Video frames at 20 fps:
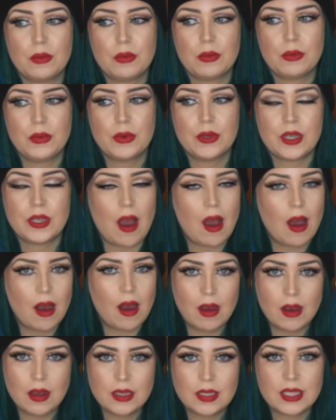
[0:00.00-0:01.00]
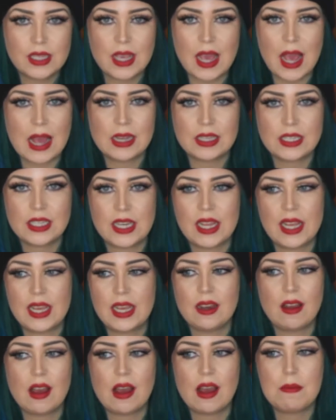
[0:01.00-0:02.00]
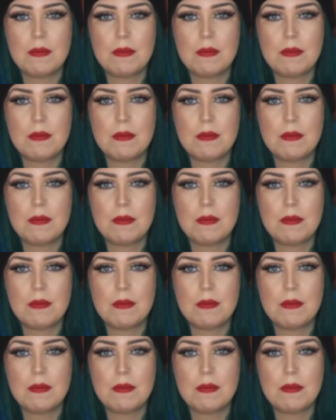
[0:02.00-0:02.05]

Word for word: would ask Ashlee, like,